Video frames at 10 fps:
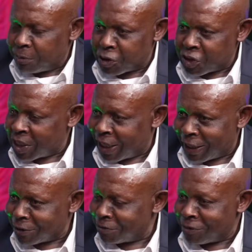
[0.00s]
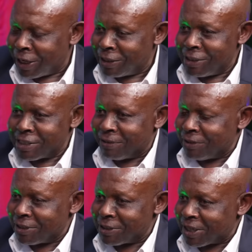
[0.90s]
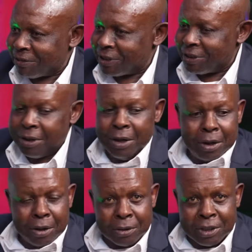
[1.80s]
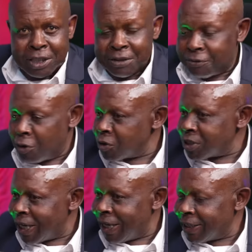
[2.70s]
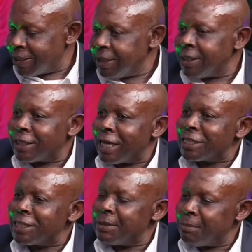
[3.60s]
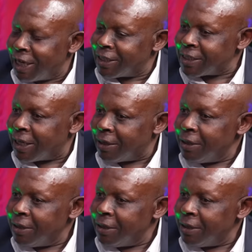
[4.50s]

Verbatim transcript: Procedure Act of 1977 or the Divorce Act, it doesn't matter.